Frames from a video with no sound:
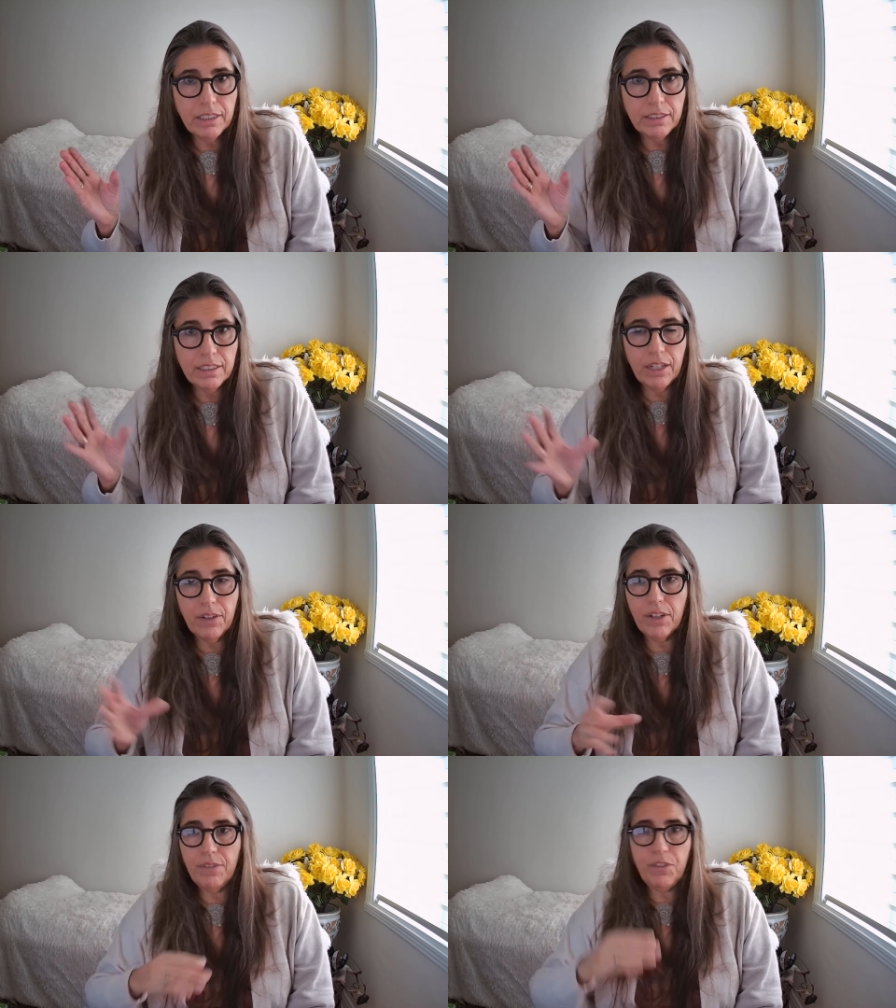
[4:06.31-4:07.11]

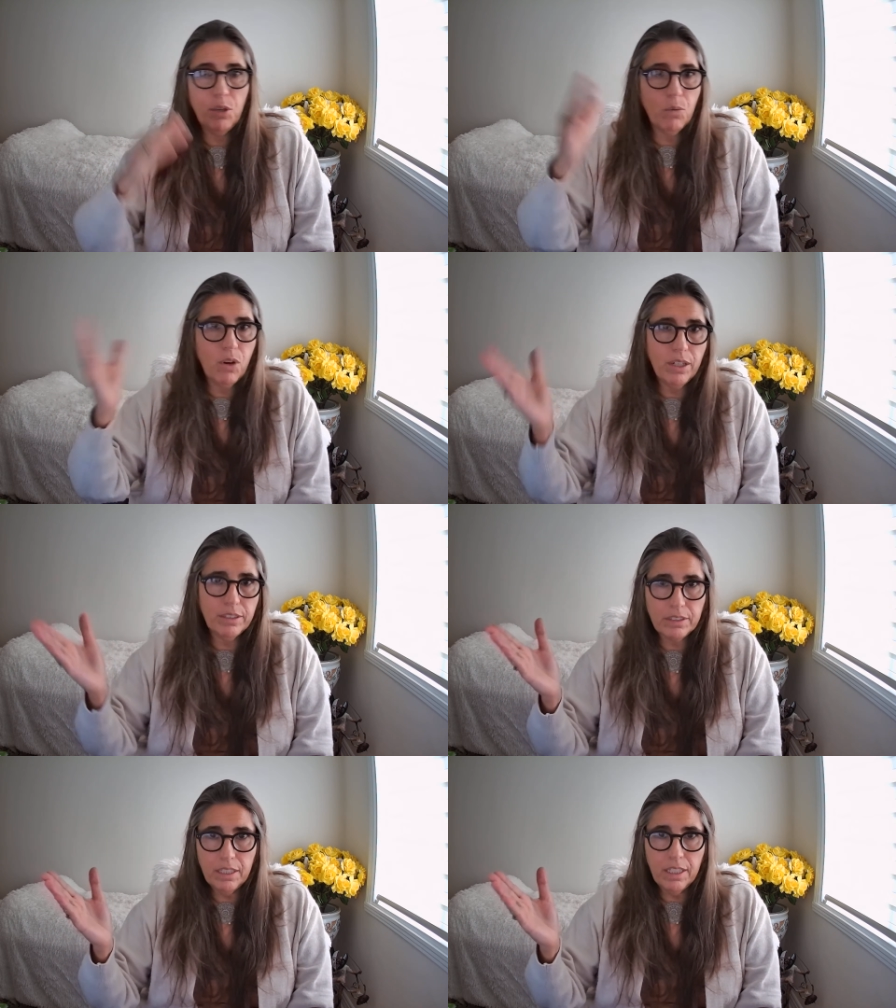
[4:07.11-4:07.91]
So if you
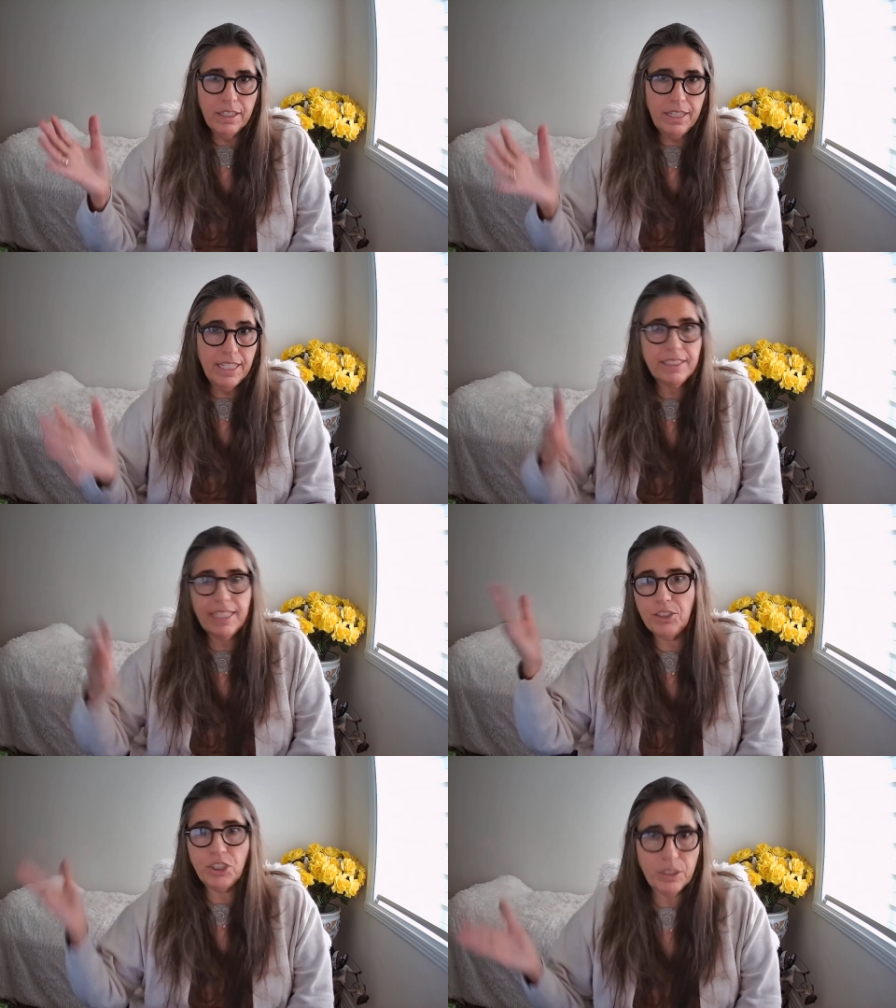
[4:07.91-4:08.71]
want the
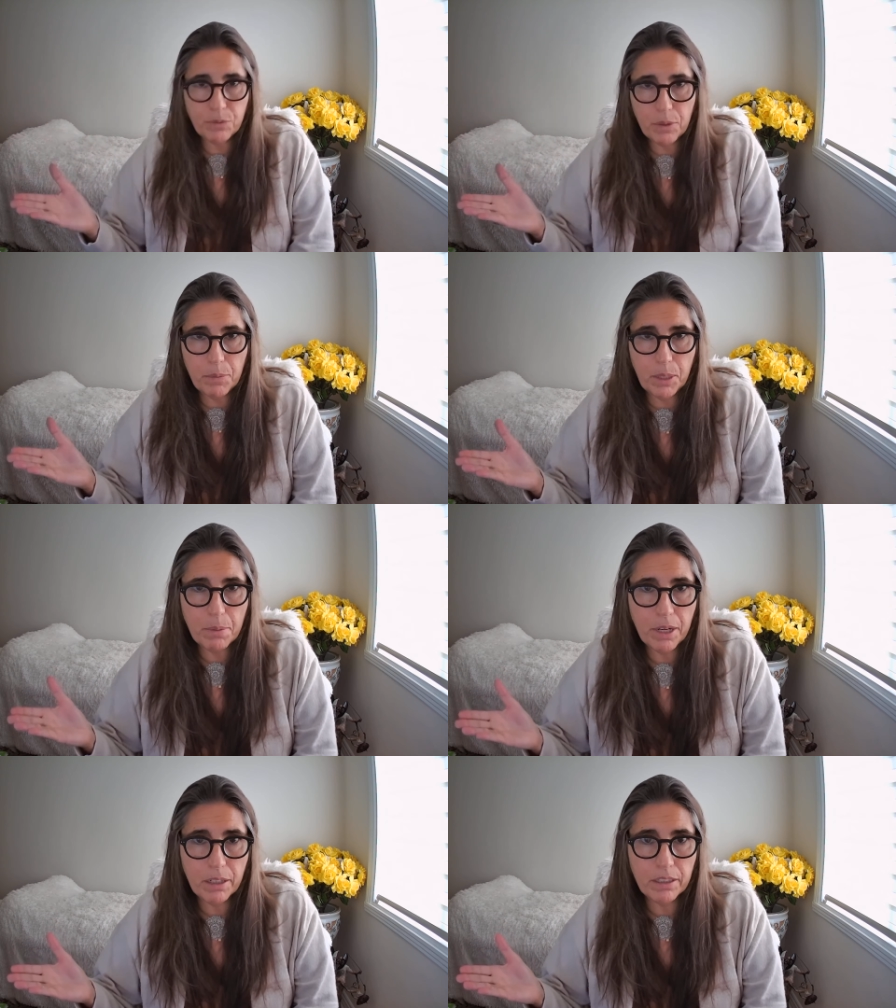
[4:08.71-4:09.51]
attention from your
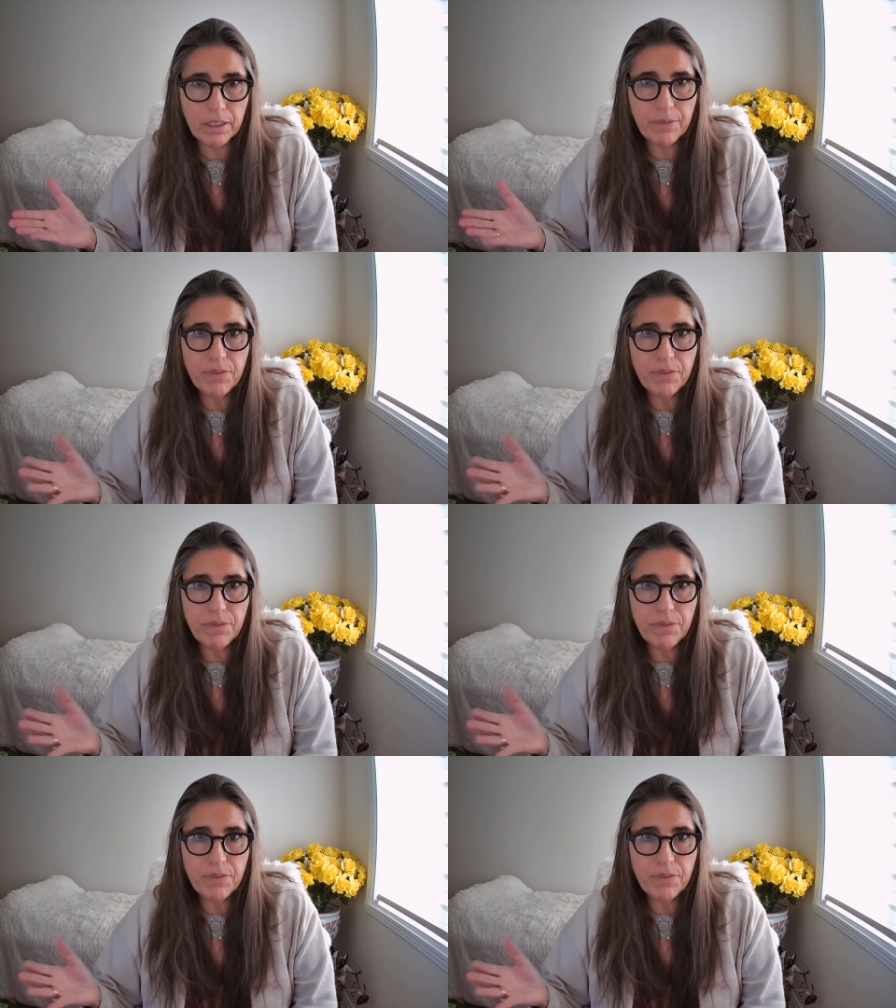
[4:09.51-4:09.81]
partner,